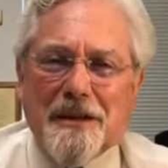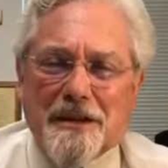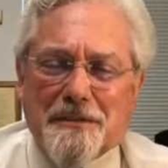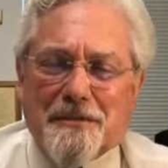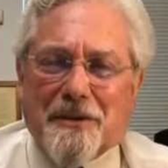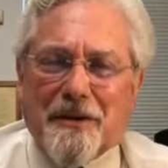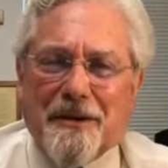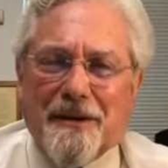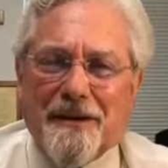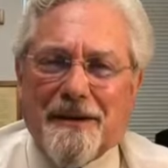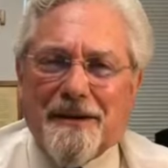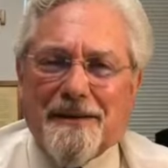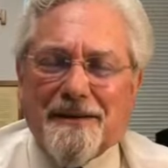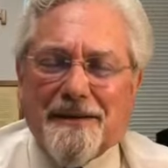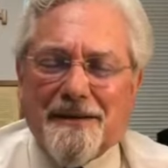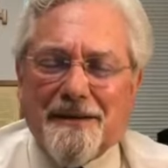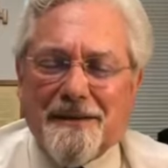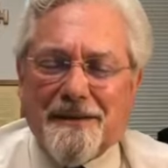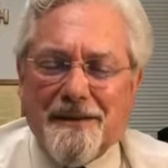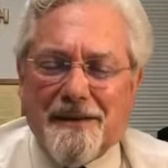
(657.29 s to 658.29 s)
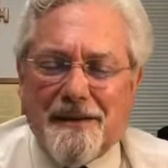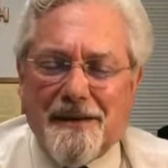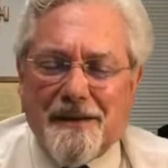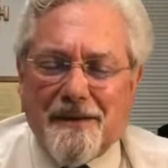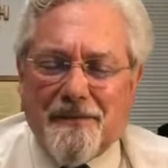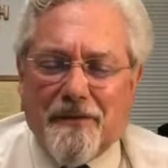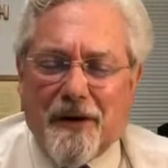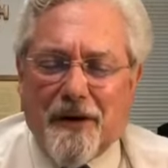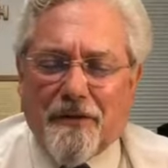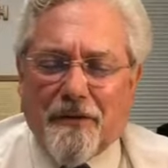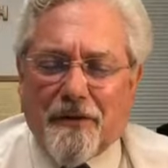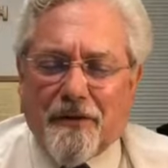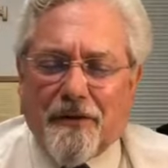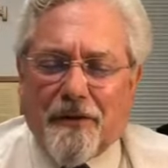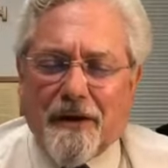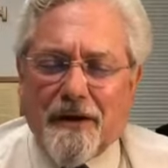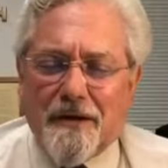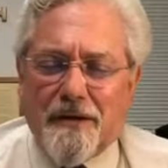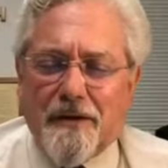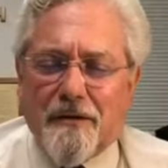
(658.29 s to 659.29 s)
Let's pray.
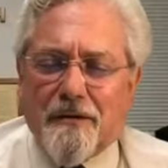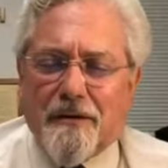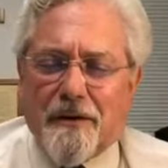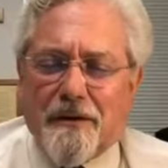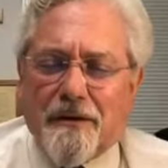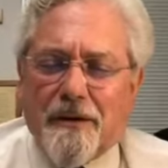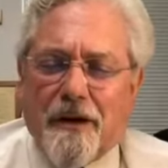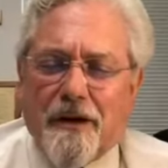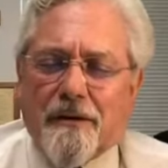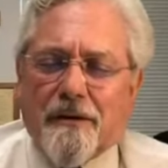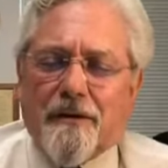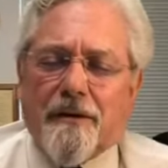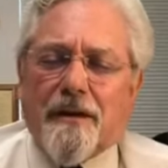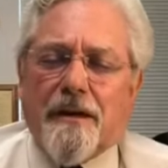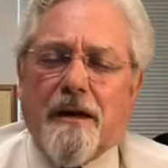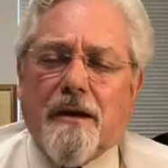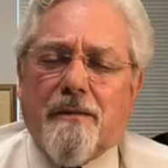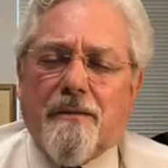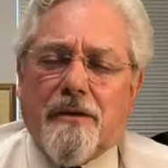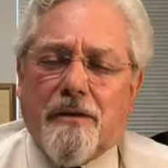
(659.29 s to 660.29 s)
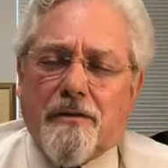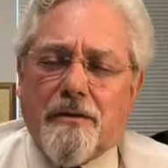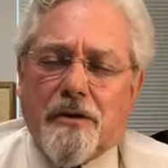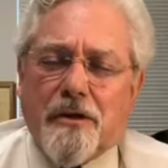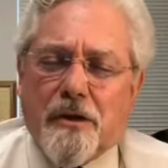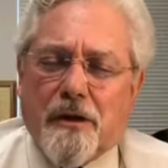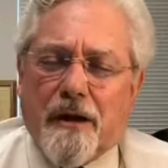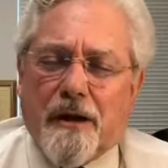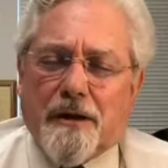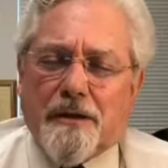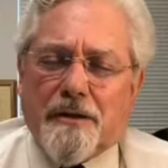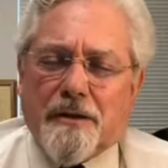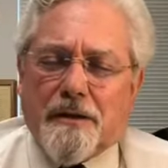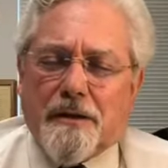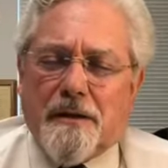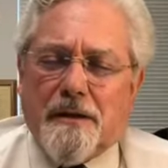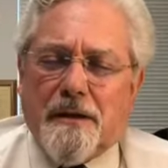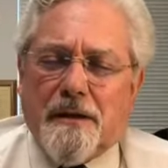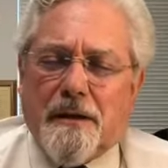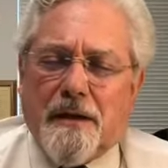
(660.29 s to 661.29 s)
Father, thank you that not only have you
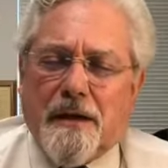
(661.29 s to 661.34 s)
judged